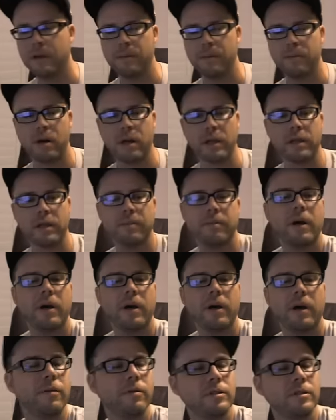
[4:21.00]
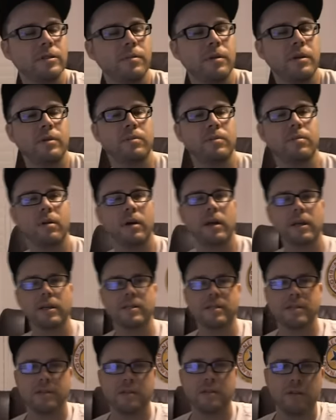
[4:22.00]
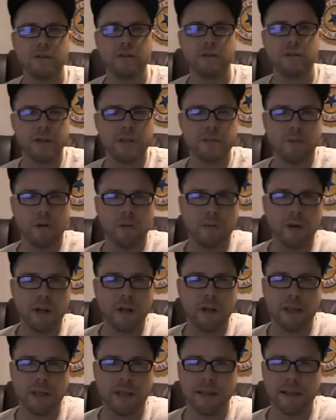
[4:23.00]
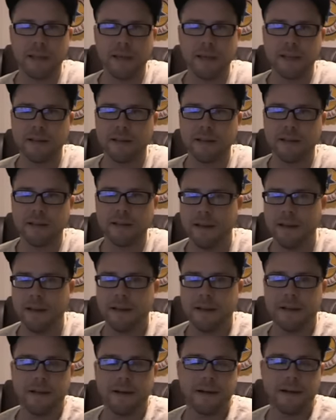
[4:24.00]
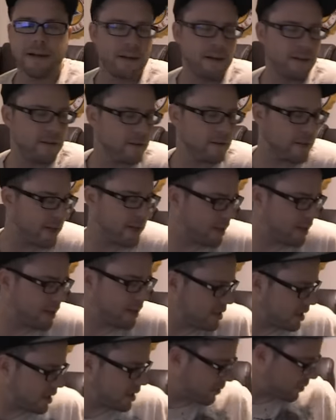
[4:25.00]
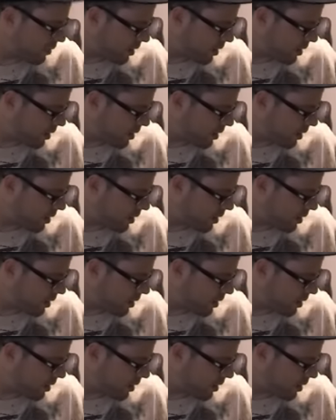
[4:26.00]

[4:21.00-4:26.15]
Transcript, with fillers: Probably combine it with some other products, do a baseball break like that. Uh, other than that, you can sign up for